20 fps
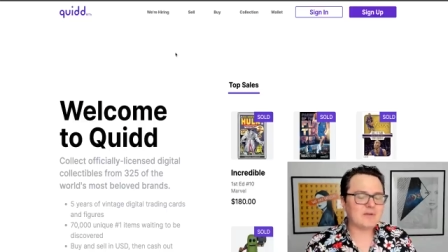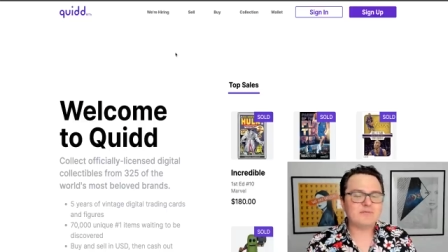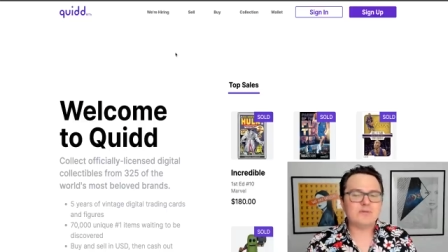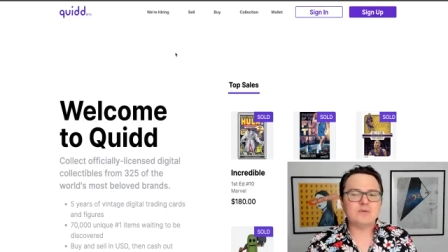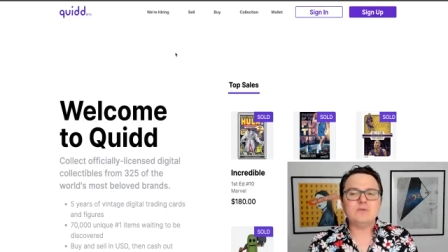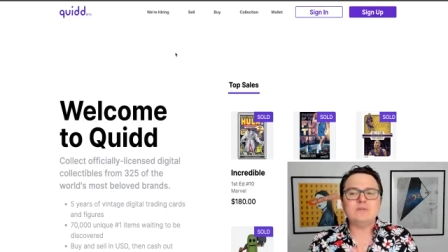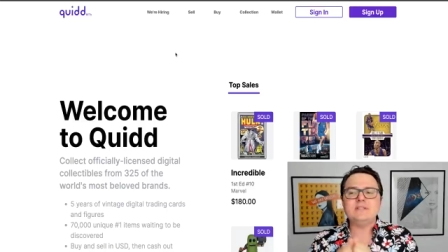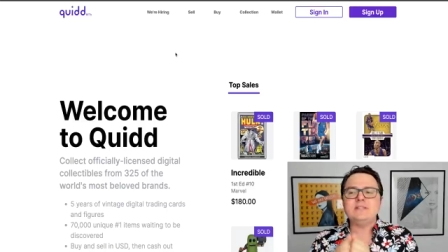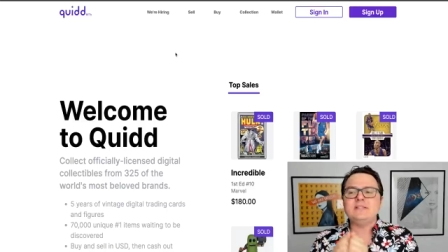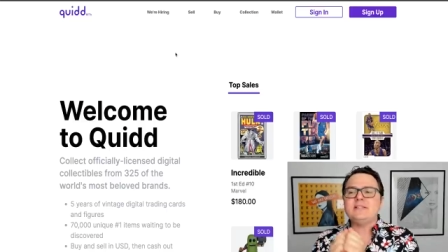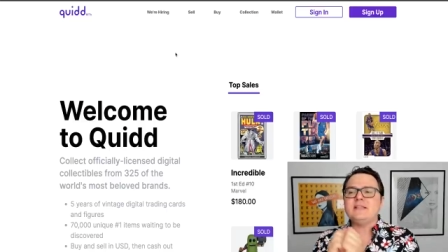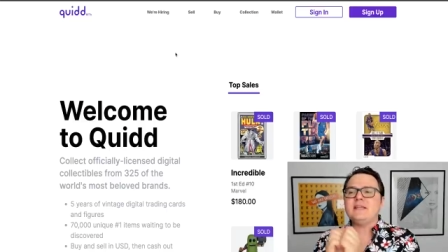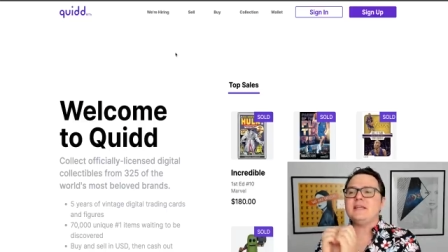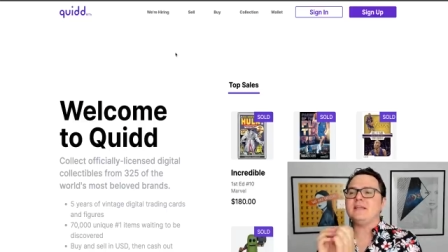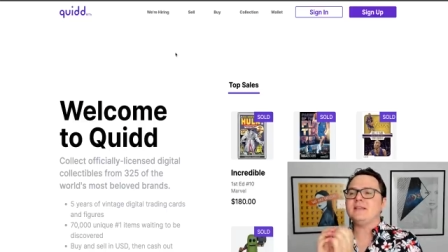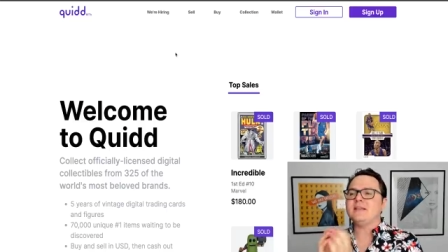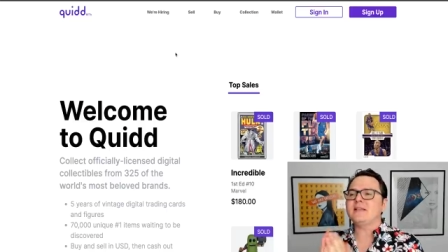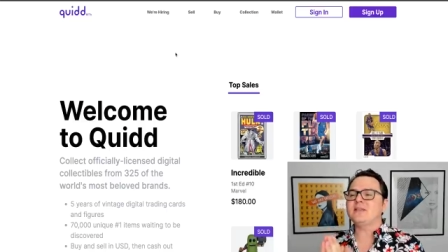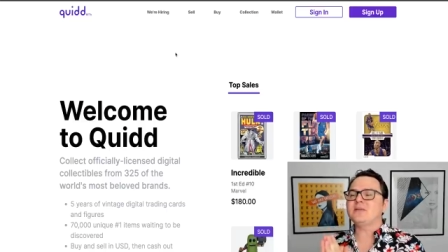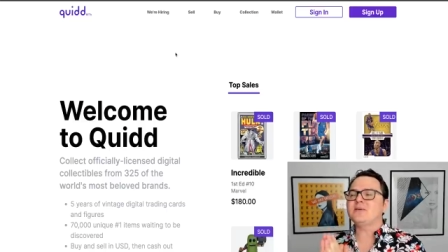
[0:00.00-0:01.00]
If you
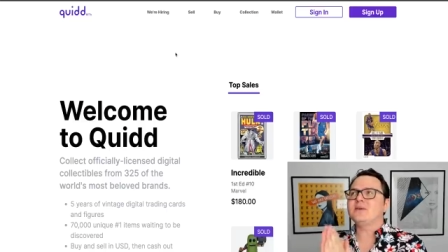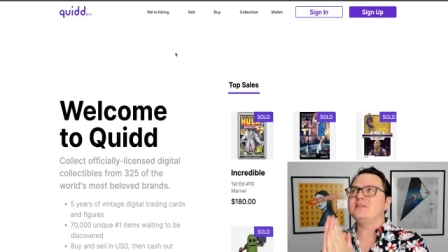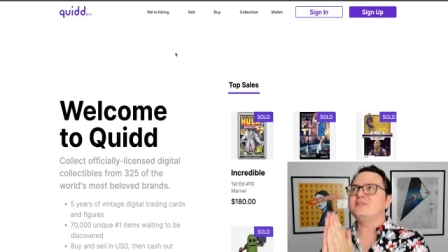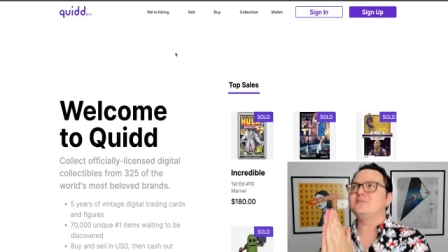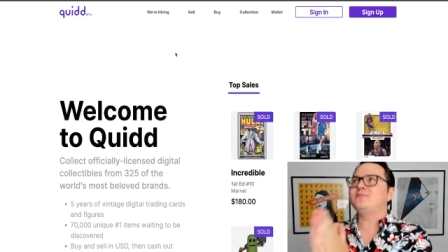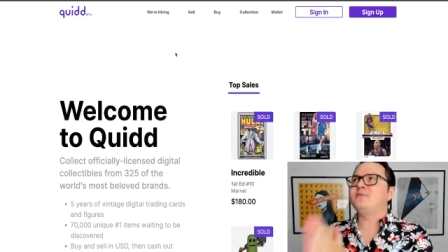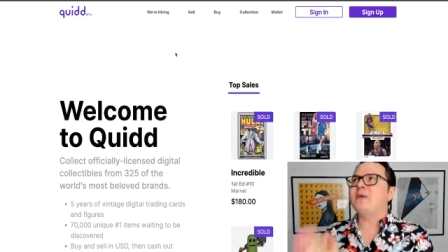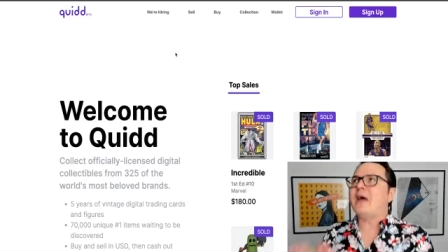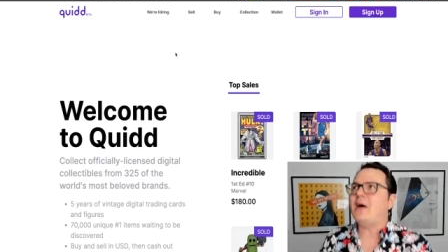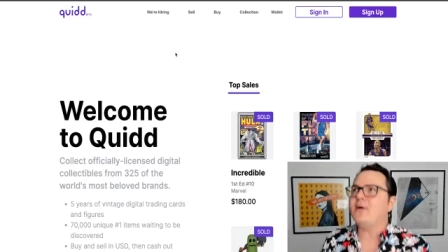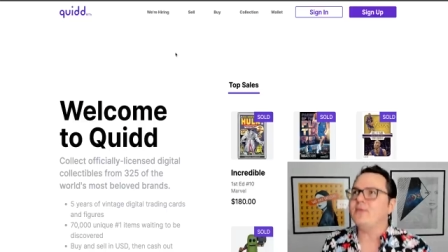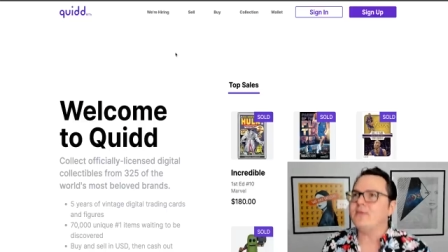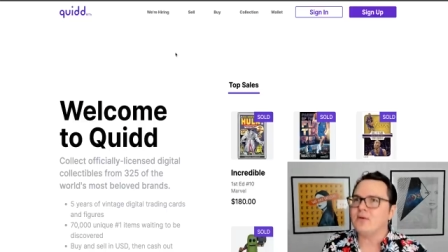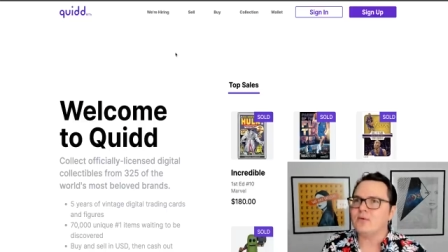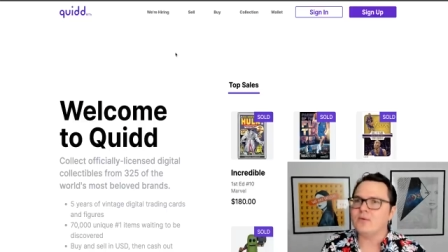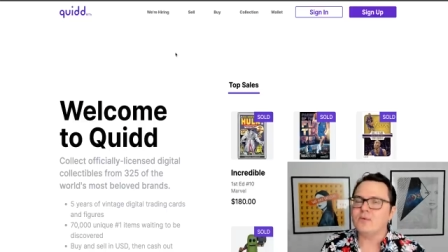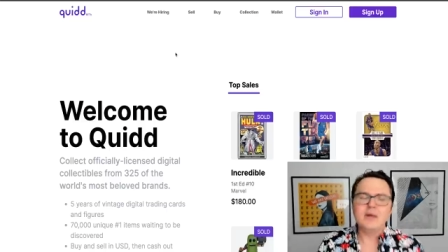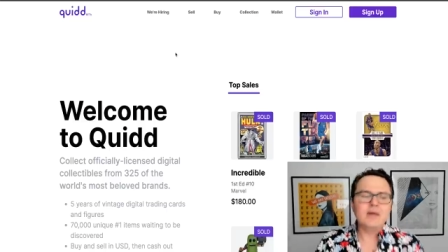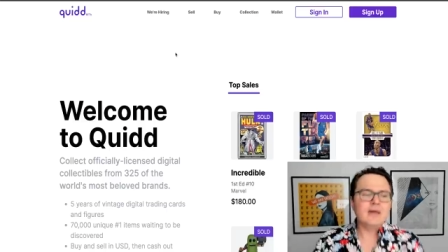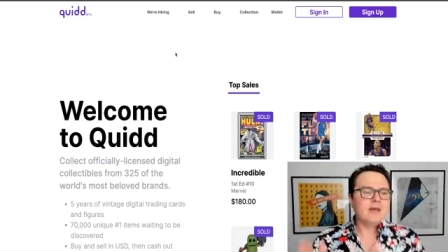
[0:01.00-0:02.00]
see that there is
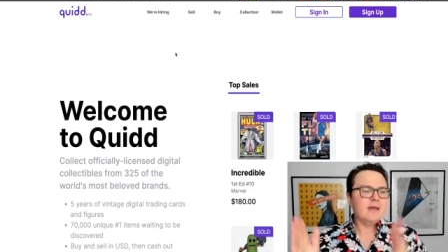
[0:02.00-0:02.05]
value